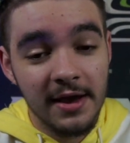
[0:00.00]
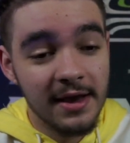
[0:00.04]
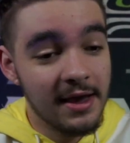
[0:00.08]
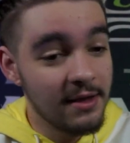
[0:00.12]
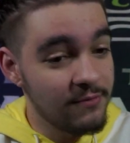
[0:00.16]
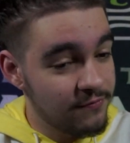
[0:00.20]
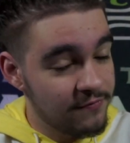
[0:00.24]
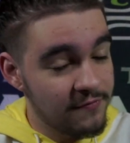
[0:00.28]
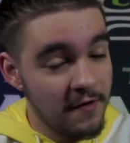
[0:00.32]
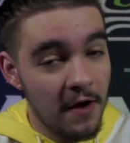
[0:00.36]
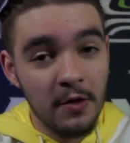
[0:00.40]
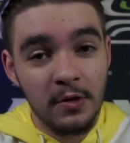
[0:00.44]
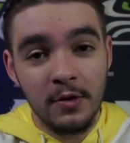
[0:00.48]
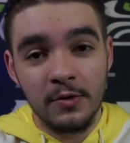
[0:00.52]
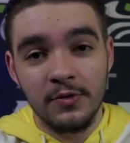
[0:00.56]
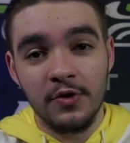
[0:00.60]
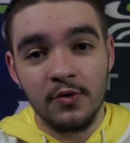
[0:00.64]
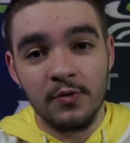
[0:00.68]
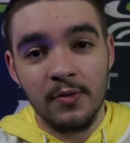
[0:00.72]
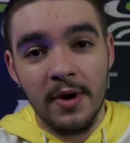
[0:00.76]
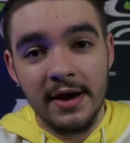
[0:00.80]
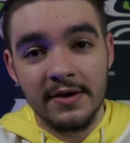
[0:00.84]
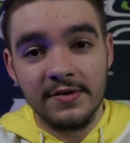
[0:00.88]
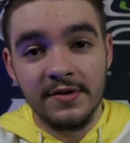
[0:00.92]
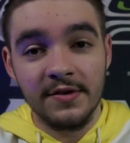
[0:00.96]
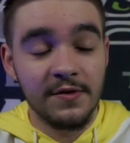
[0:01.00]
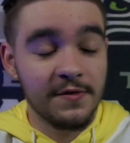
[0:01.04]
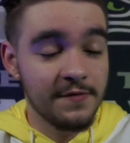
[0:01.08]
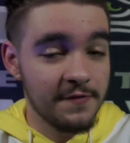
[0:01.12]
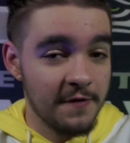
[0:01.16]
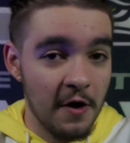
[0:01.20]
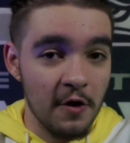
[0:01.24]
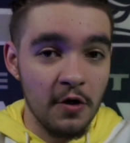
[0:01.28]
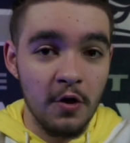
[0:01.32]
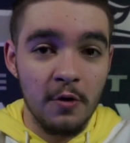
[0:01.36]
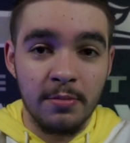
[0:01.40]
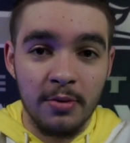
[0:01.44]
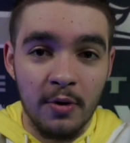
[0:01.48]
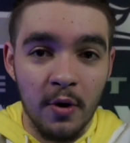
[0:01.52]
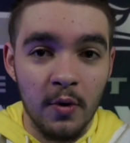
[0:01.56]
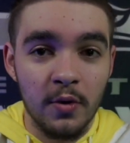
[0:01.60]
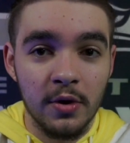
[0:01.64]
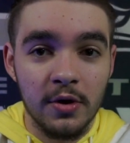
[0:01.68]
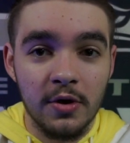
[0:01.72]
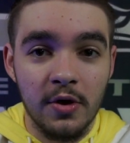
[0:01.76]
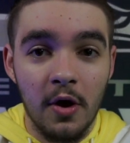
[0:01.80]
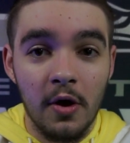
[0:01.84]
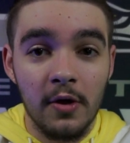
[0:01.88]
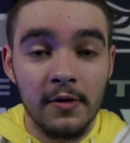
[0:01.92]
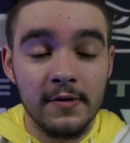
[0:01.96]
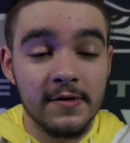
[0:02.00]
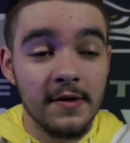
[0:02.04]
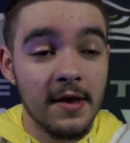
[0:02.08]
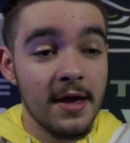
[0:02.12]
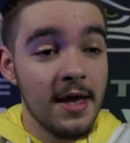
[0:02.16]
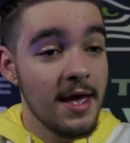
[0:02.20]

can follow directions, follow protocols.